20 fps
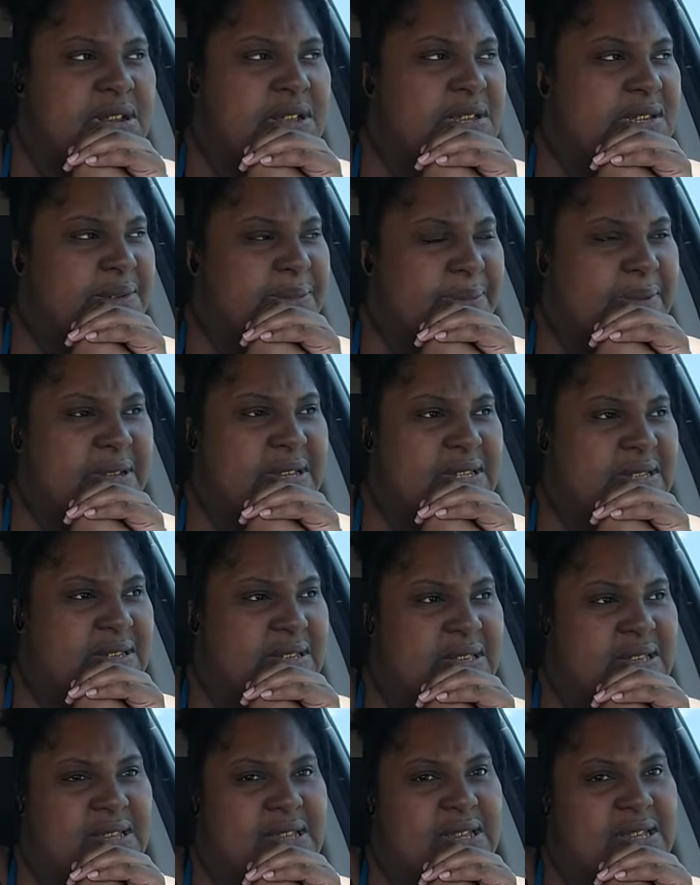that is
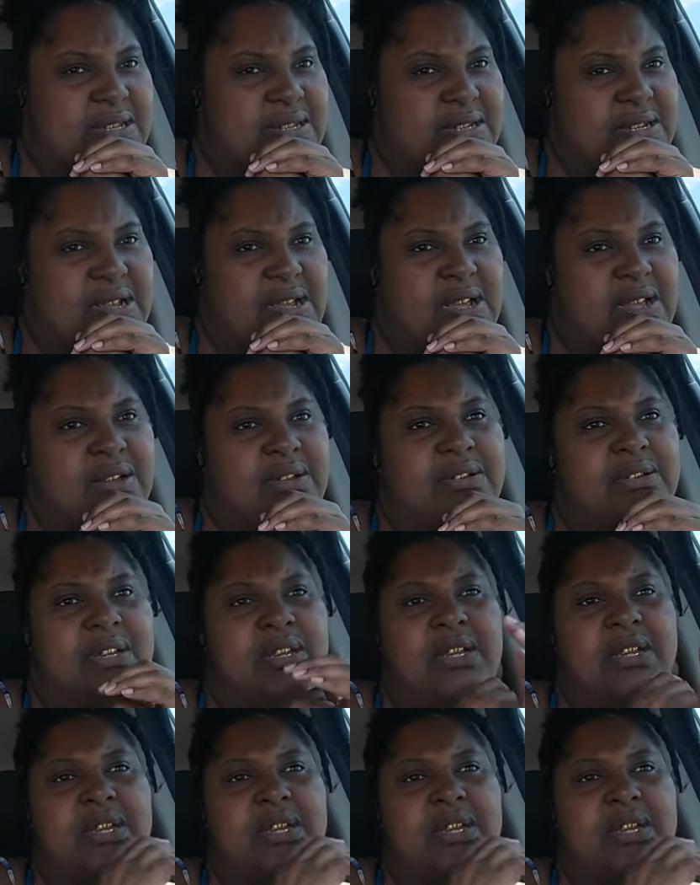basically it, child.